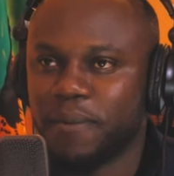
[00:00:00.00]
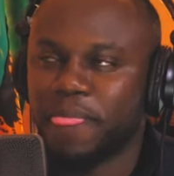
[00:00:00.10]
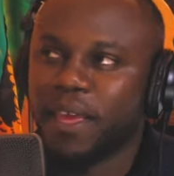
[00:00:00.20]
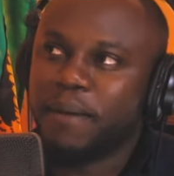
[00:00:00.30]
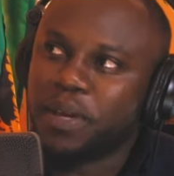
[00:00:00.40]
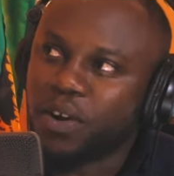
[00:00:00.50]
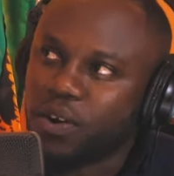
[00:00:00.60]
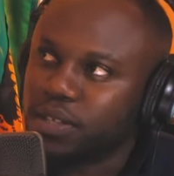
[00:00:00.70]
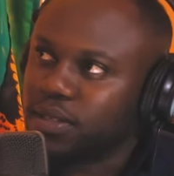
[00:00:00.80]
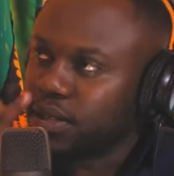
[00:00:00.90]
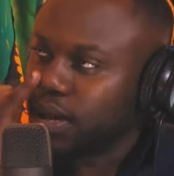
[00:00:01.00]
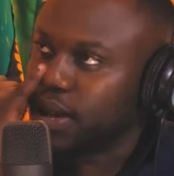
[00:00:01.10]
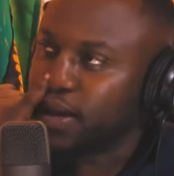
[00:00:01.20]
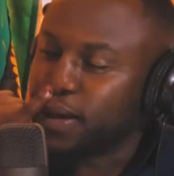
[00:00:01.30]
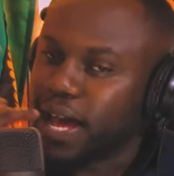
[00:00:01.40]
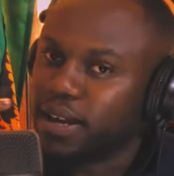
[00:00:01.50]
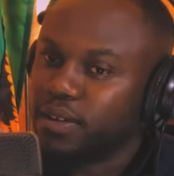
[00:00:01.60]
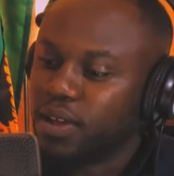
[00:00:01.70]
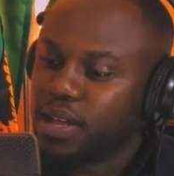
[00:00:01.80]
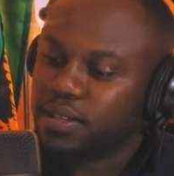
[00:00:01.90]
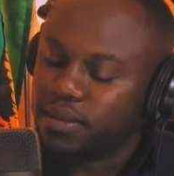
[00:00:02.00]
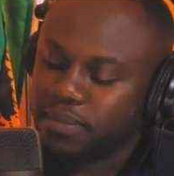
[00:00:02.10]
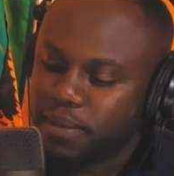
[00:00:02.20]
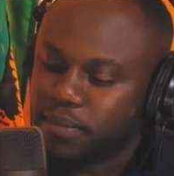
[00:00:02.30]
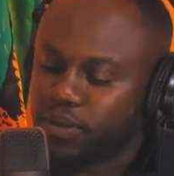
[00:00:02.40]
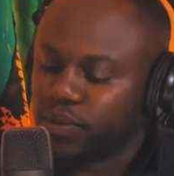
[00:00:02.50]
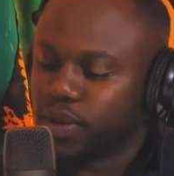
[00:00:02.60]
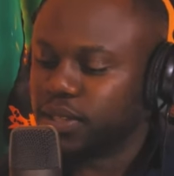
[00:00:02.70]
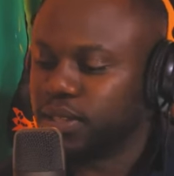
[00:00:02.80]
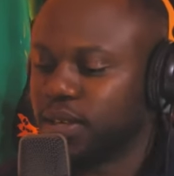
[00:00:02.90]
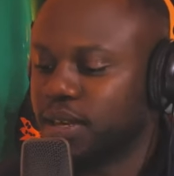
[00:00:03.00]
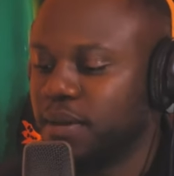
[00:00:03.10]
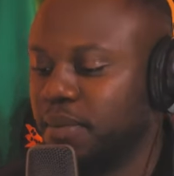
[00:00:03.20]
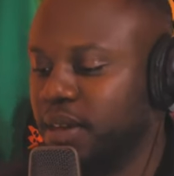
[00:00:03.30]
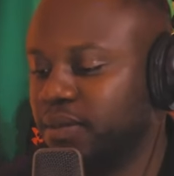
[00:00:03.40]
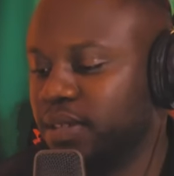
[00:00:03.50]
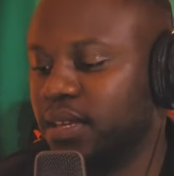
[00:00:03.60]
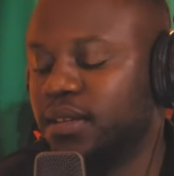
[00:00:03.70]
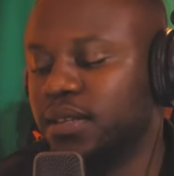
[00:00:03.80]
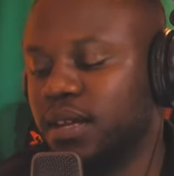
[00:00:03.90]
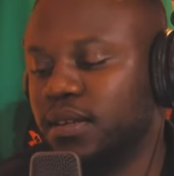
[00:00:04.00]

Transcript: Yeah. Because, and you're asking me about what KBF said,